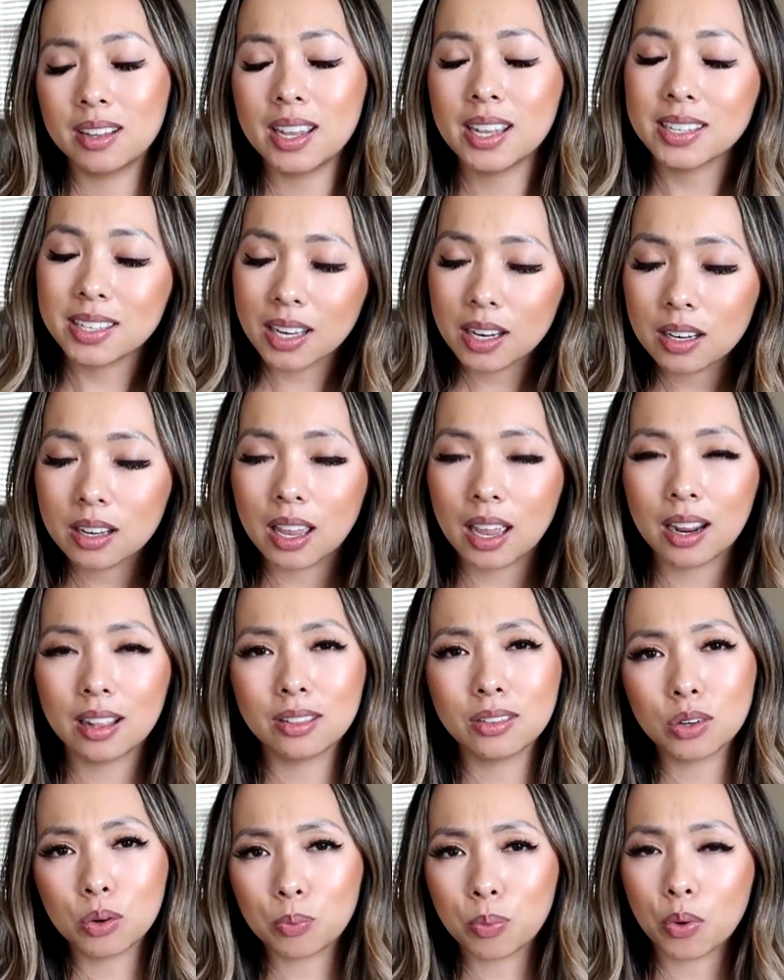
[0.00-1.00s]
It did get a
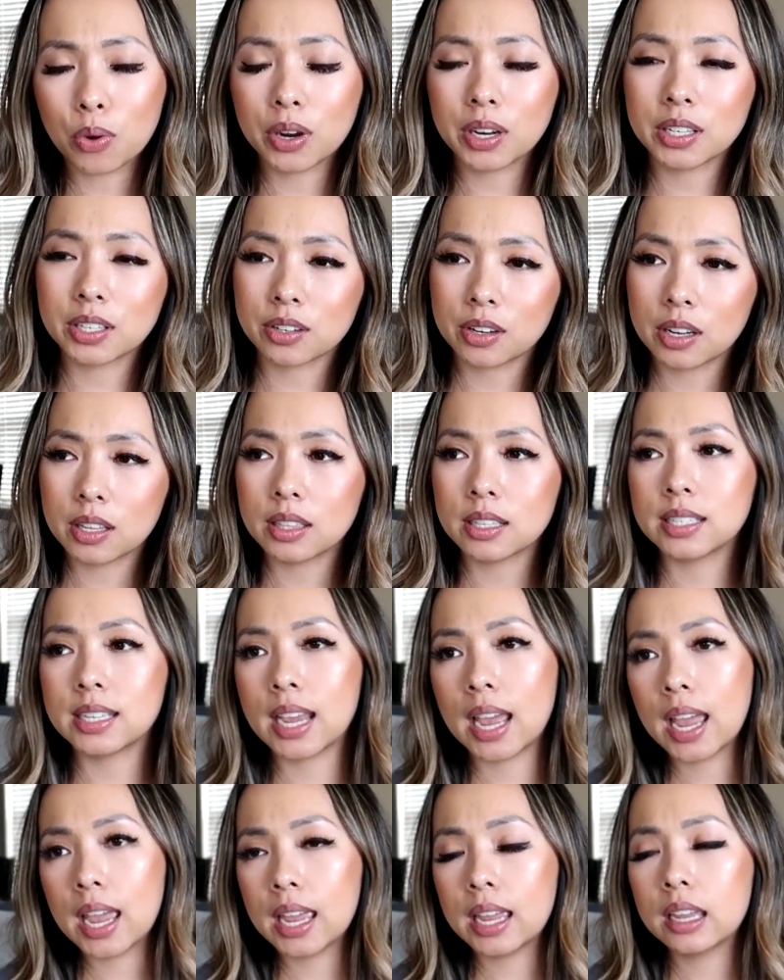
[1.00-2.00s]
little boring during the
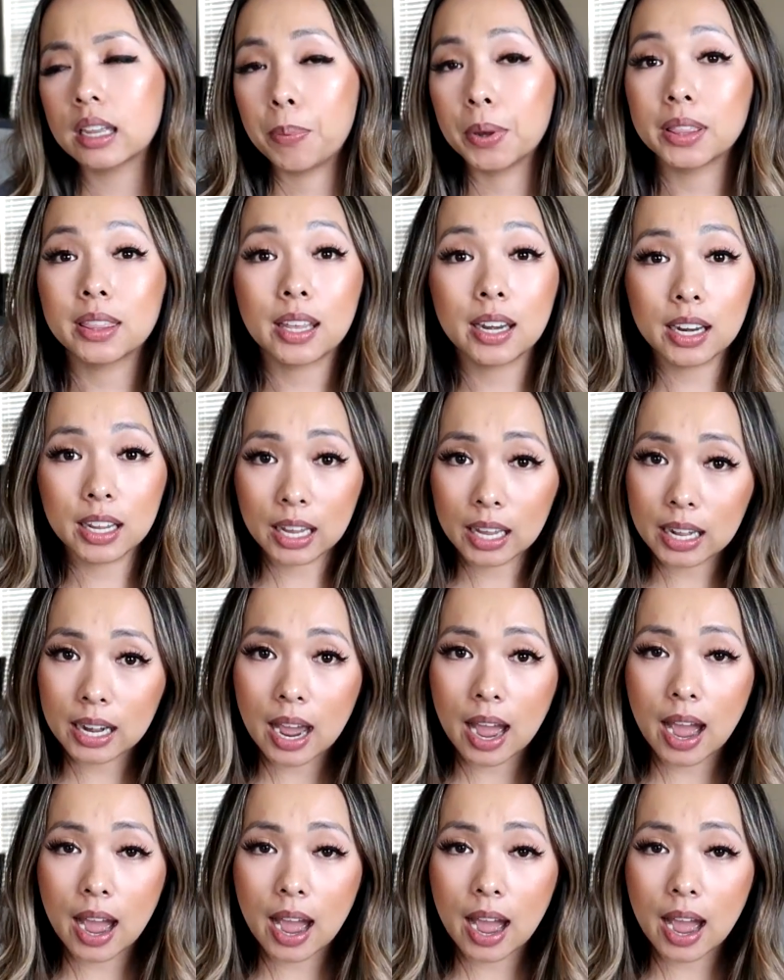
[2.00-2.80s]
day, but then again,